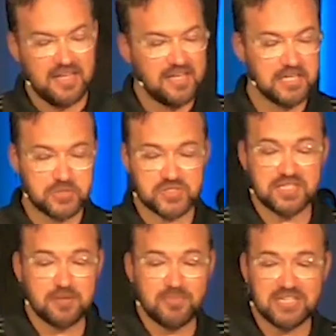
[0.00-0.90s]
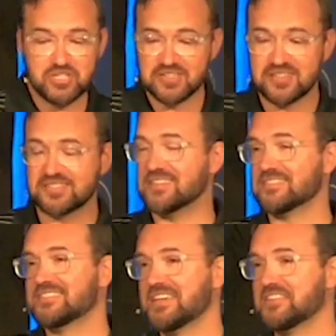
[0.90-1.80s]
Interesting to me, Jesus
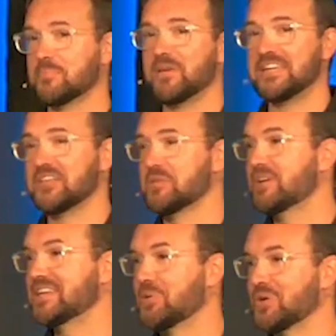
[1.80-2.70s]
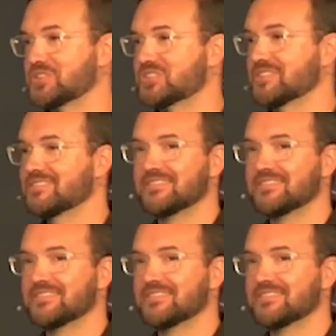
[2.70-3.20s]
doesn't take the bait on the money question.